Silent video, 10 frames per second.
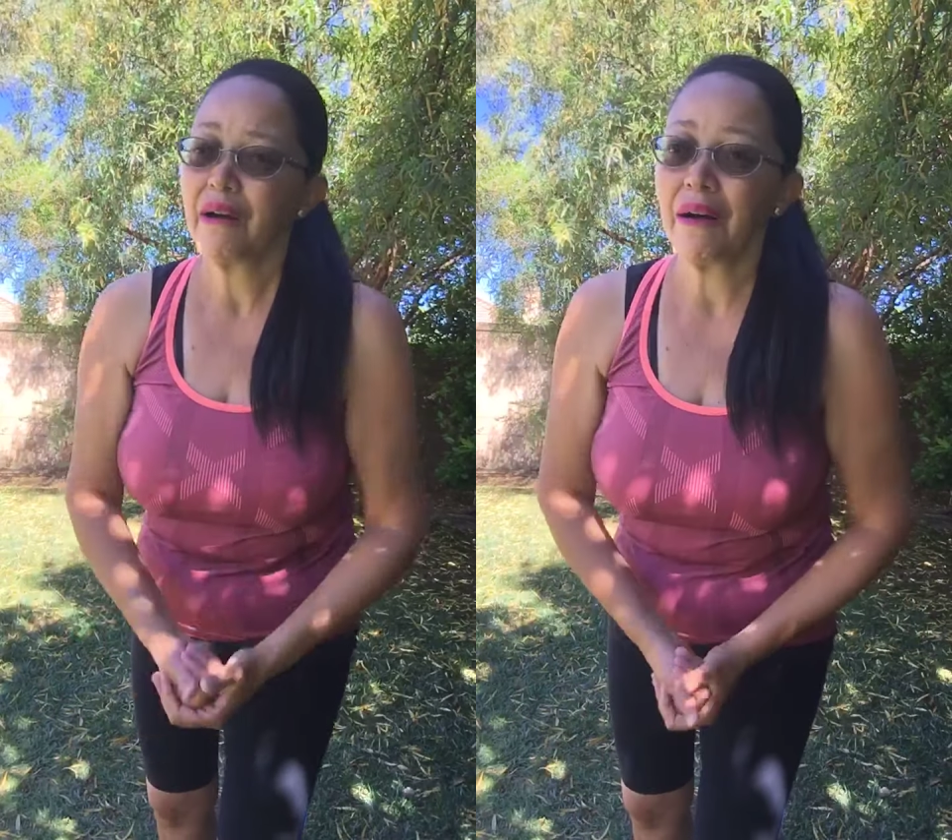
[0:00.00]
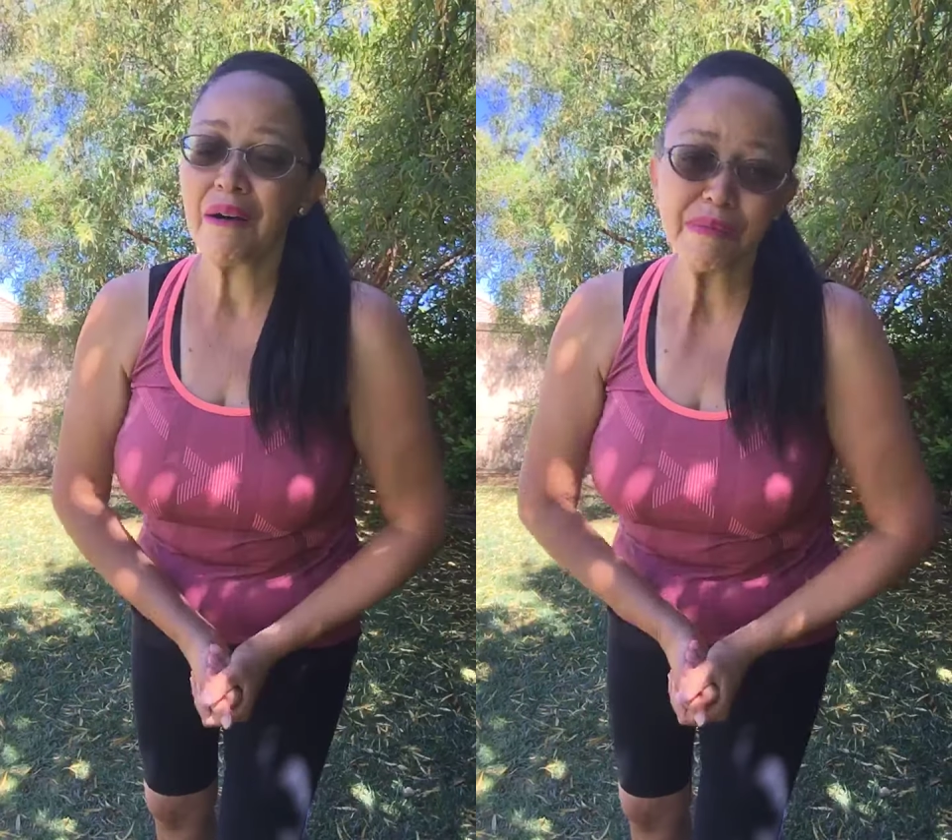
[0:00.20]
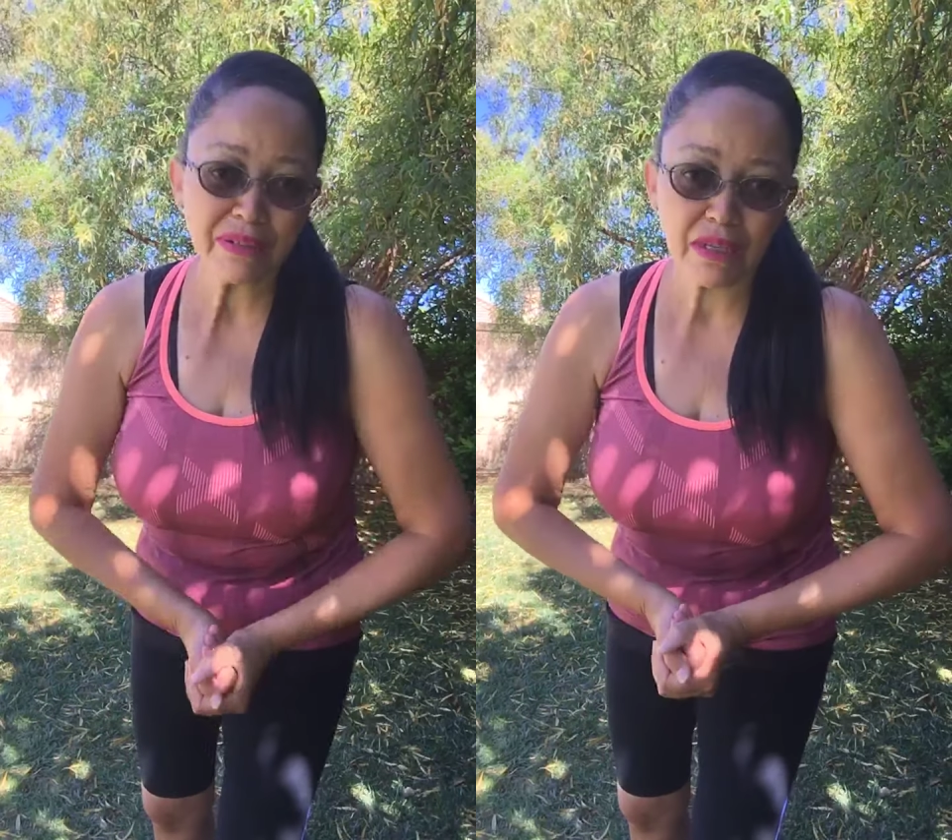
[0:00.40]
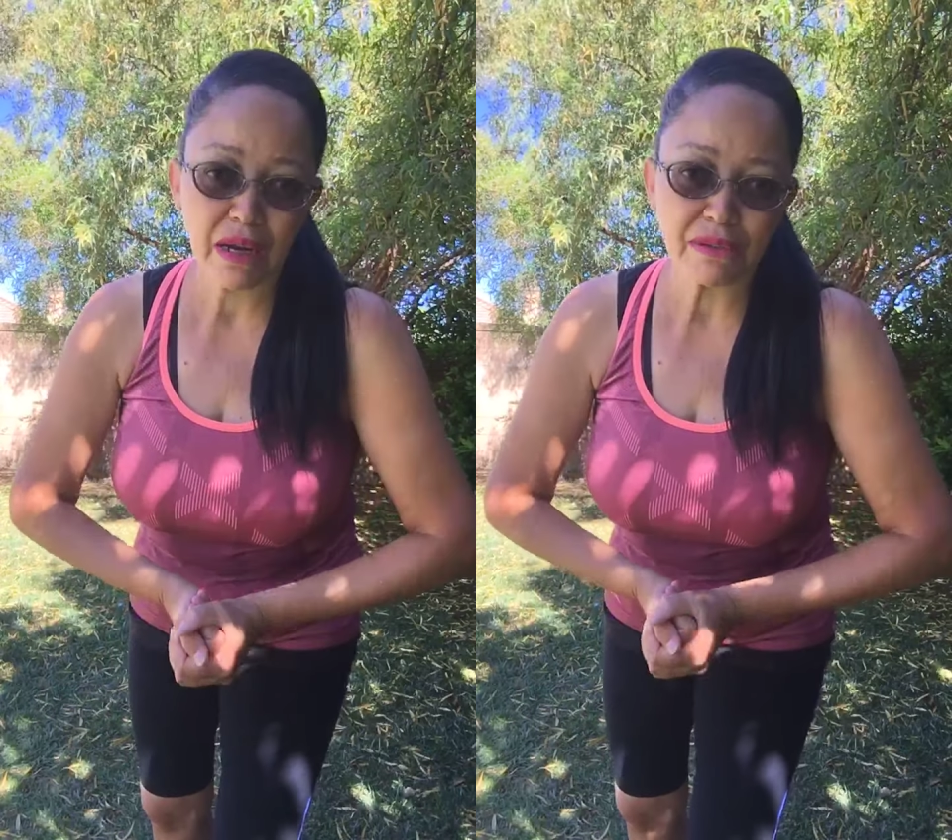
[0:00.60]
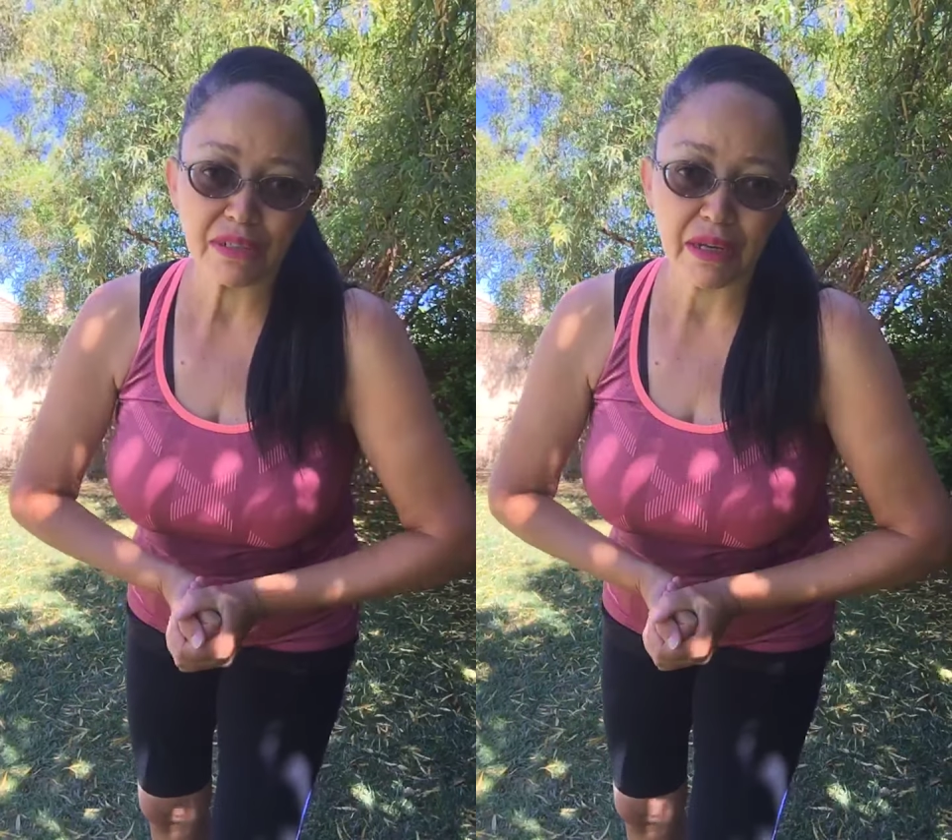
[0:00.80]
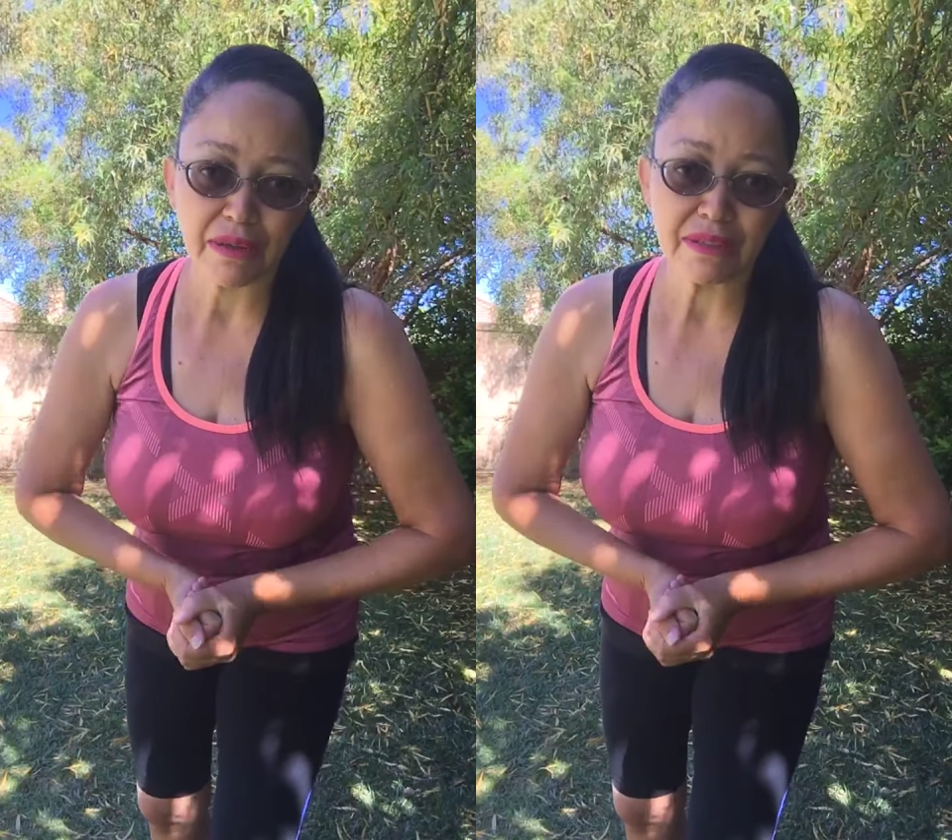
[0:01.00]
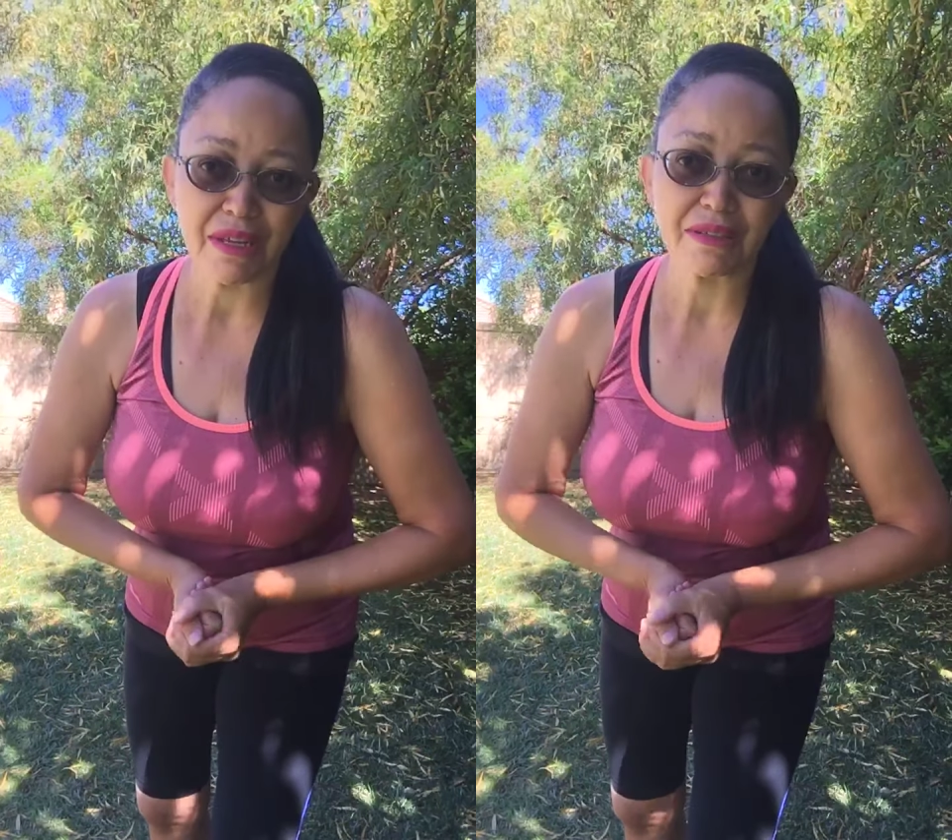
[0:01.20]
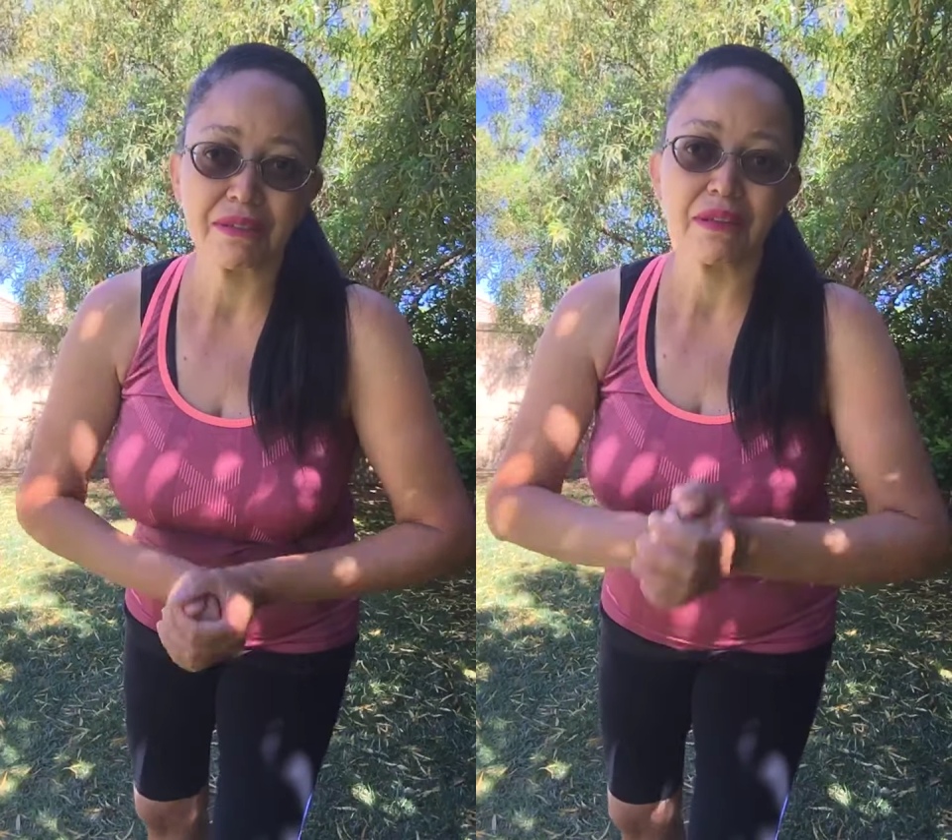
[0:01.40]
almost 100 out here today
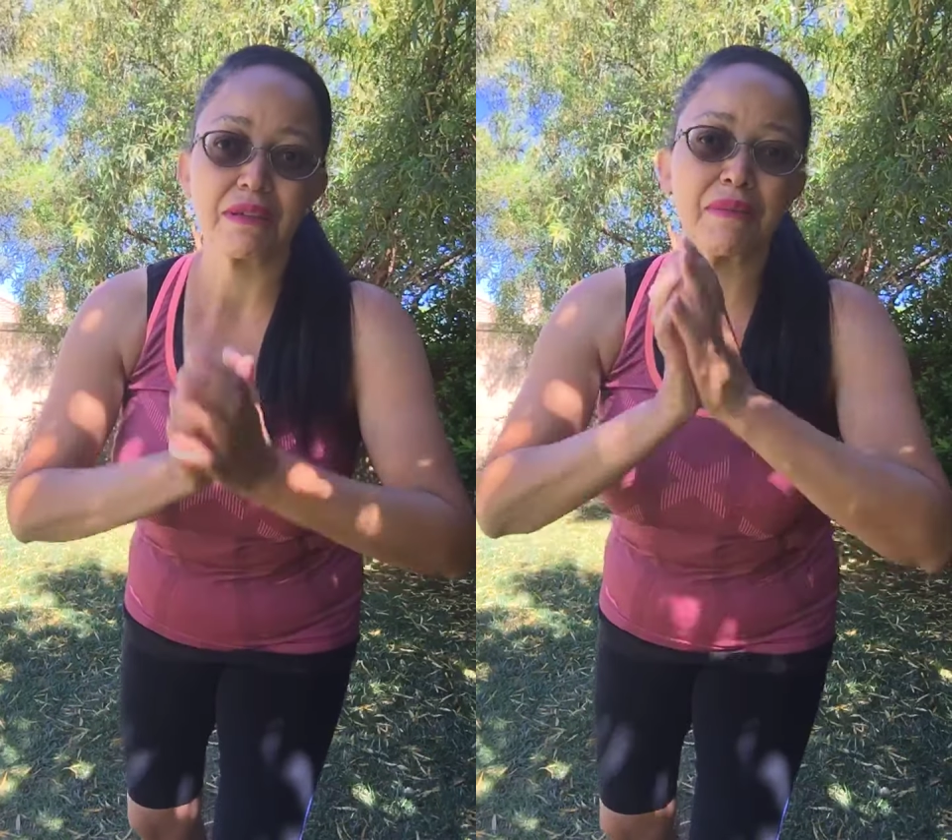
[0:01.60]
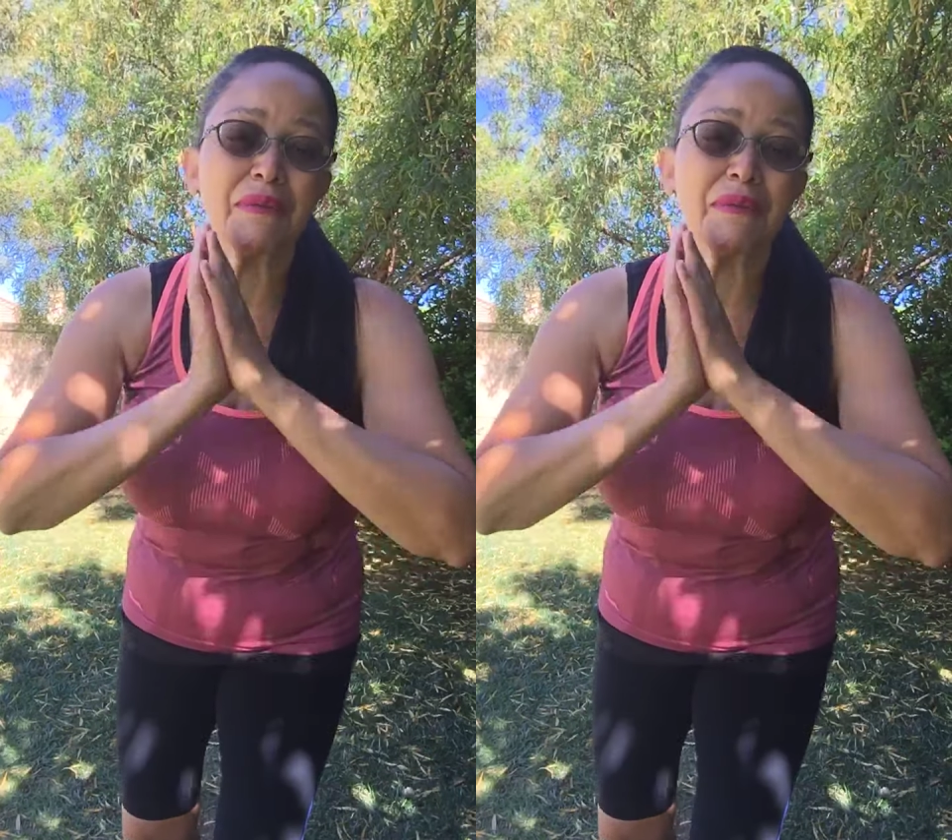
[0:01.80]
so today's gonna be